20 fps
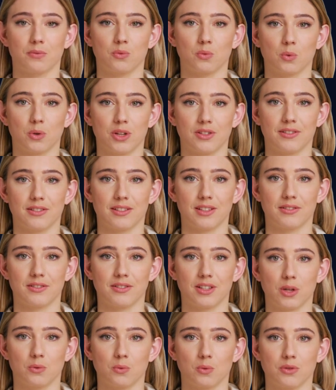What is the
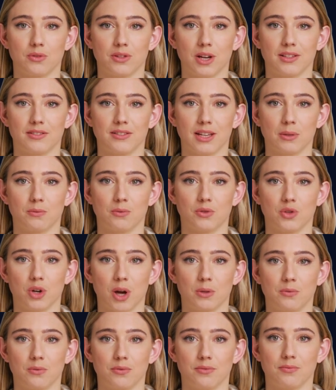as keyword in
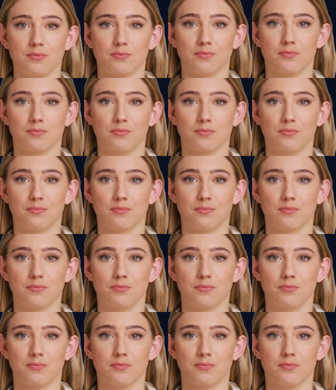TypeScript?